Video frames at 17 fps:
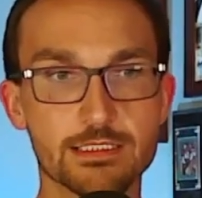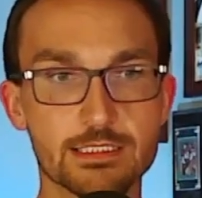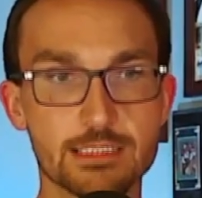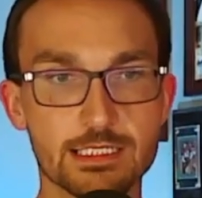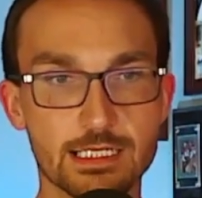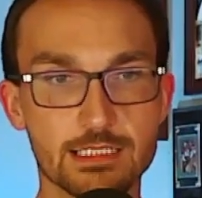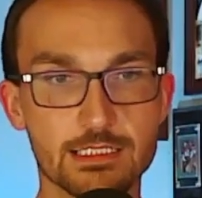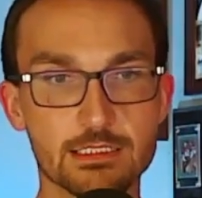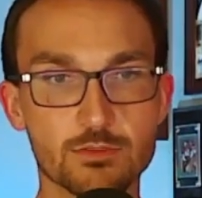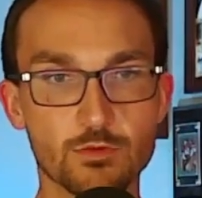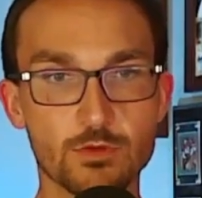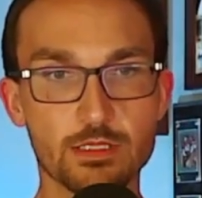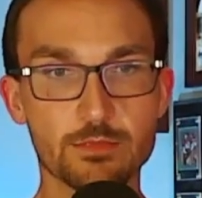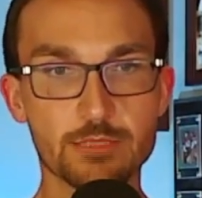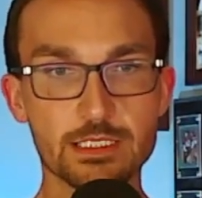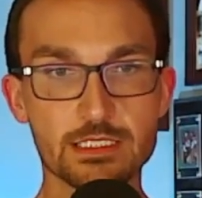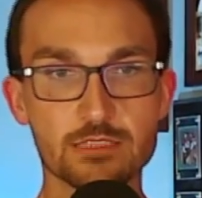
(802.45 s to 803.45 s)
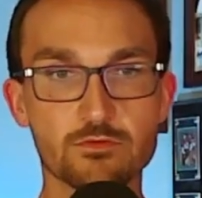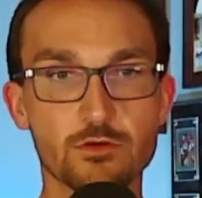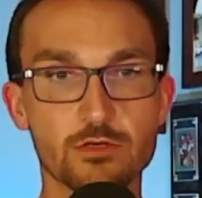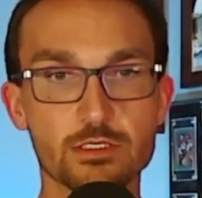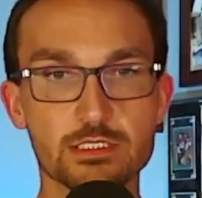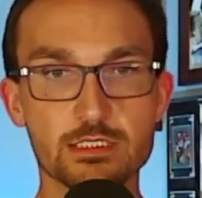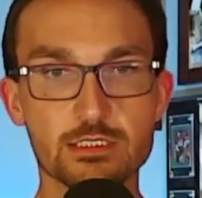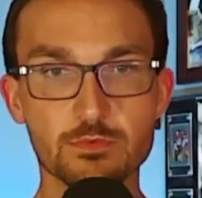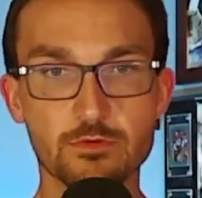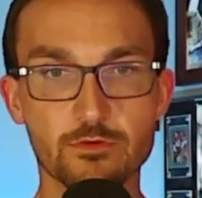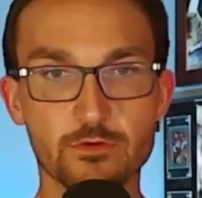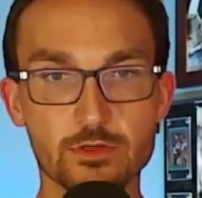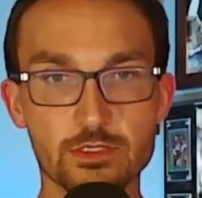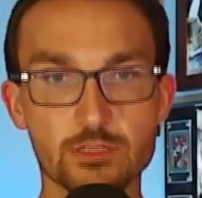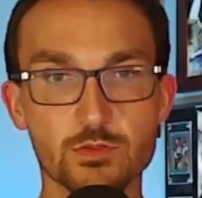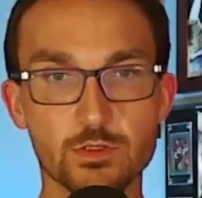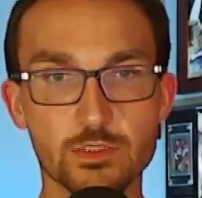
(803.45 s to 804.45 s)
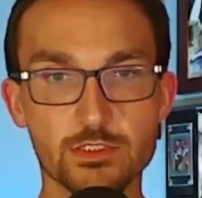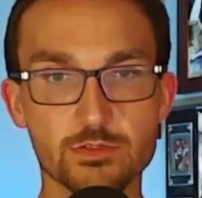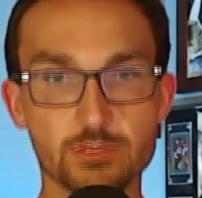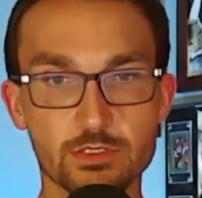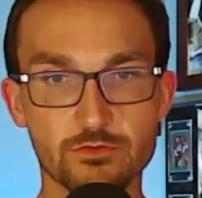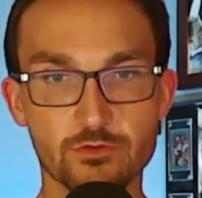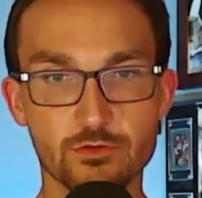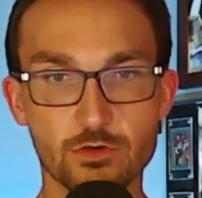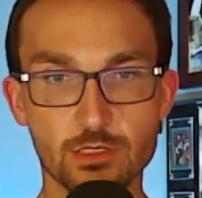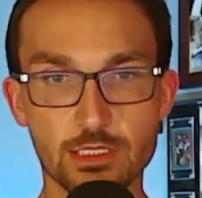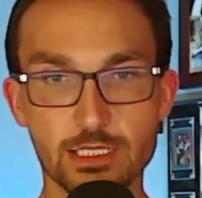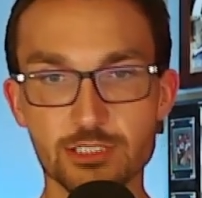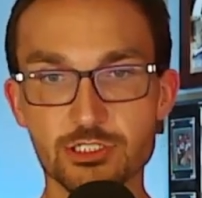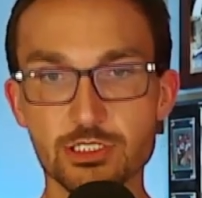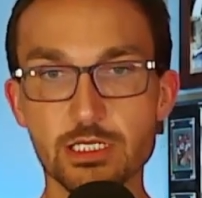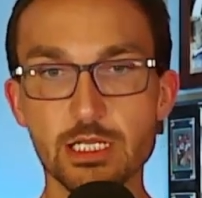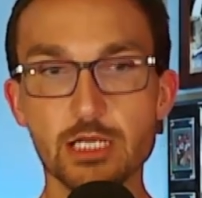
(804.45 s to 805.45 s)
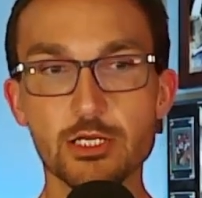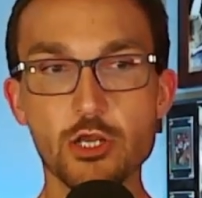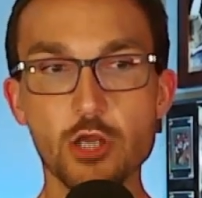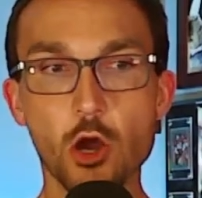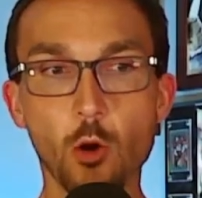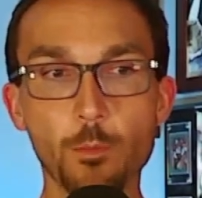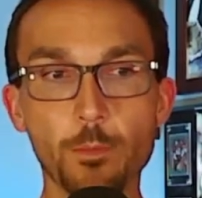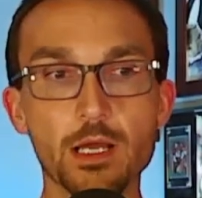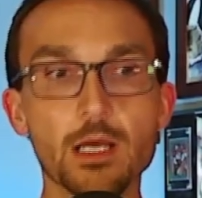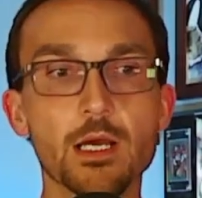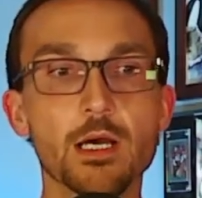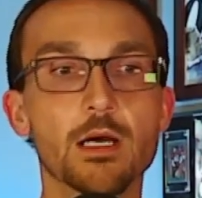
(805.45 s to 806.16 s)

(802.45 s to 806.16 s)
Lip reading: to silence one of the biggest voices before the 2024 election. Nope.